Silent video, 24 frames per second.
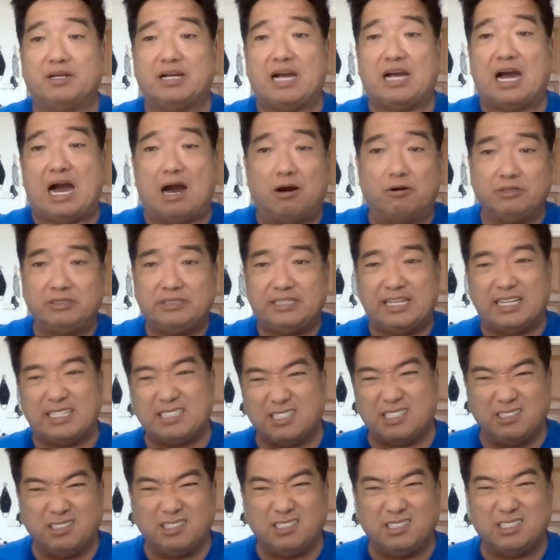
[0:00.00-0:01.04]
cow
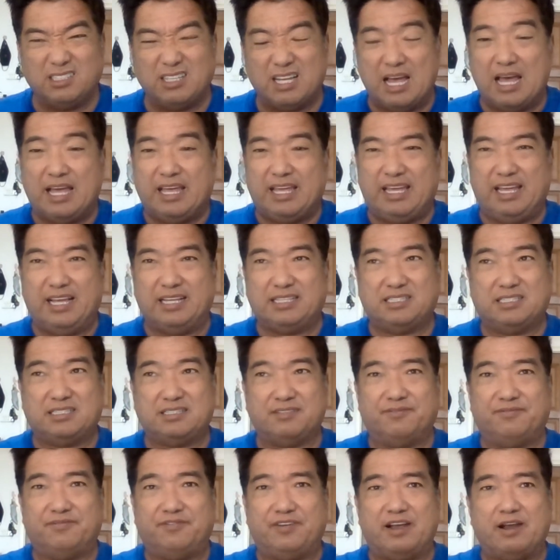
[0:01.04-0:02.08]
intestines. It's
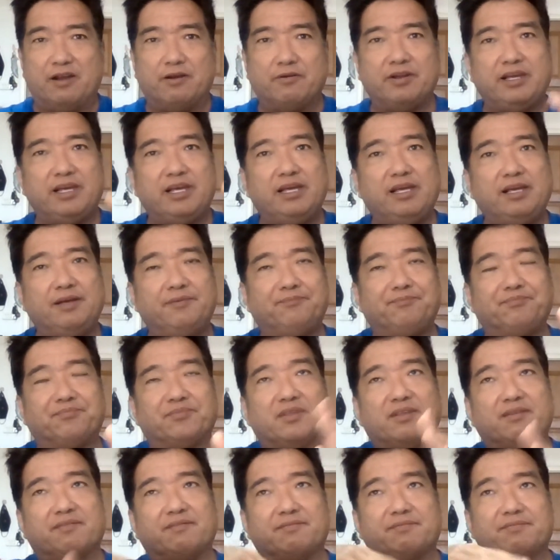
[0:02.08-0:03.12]
very
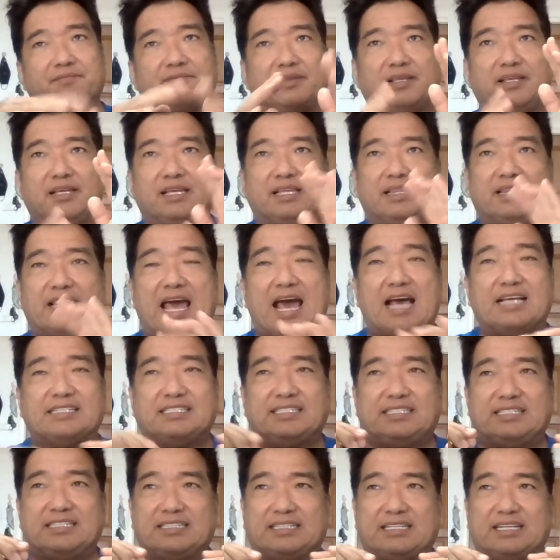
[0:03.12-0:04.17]

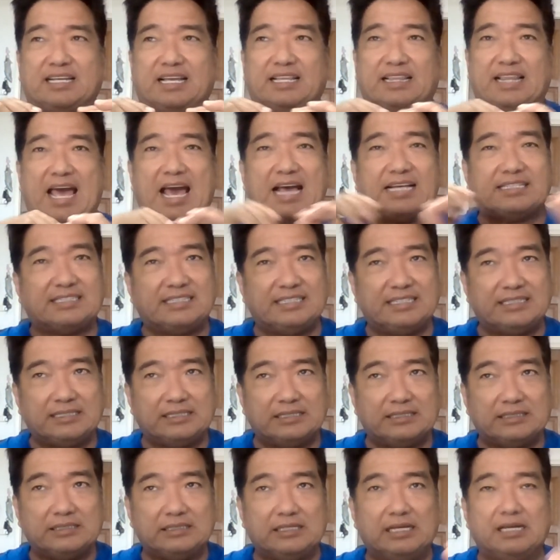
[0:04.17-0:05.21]
elastic.
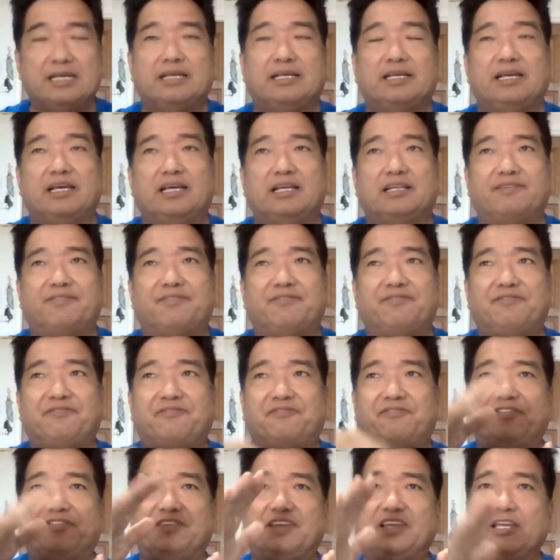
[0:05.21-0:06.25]
It
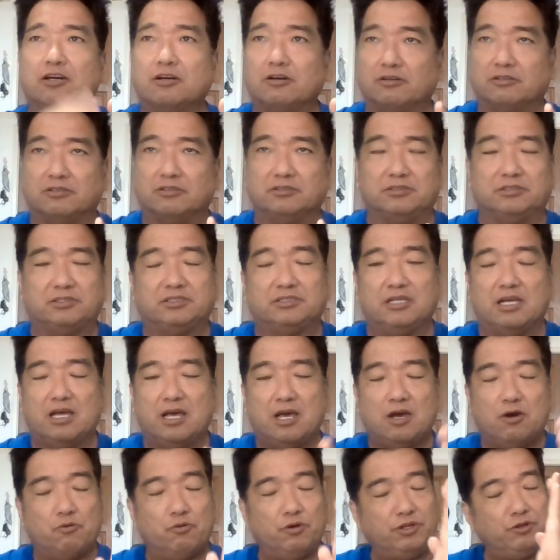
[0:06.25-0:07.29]
feels,
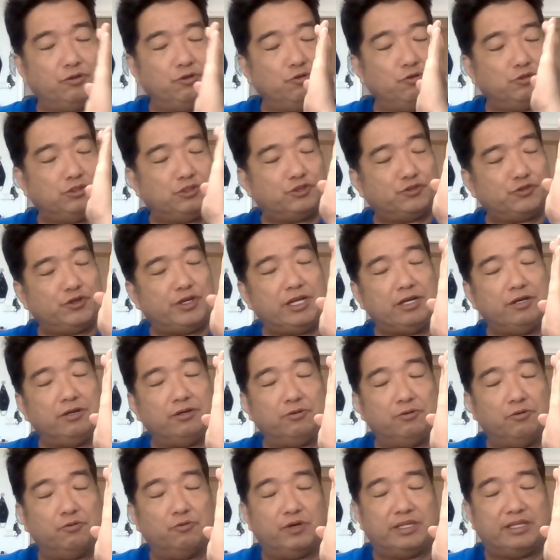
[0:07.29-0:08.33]
when you
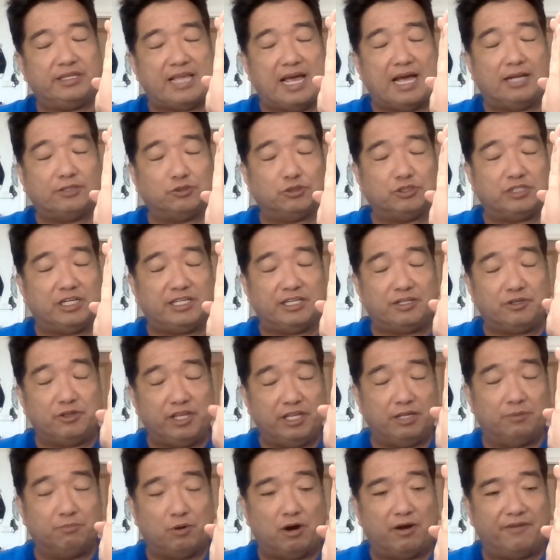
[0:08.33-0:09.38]
string with natural gut and you hit
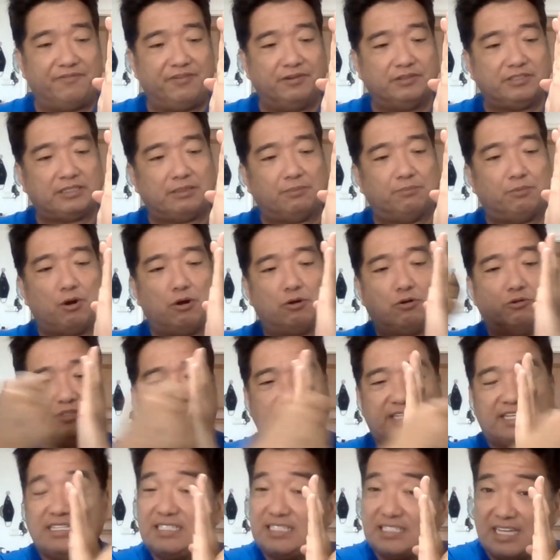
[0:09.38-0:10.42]
a ball, it feels like the ball goes
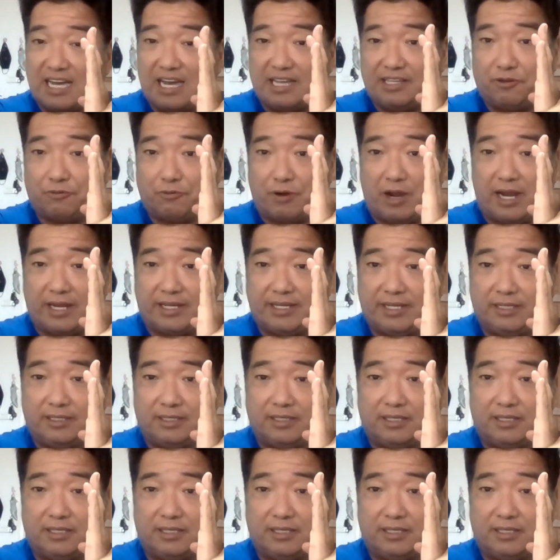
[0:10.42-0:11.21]
inside the racket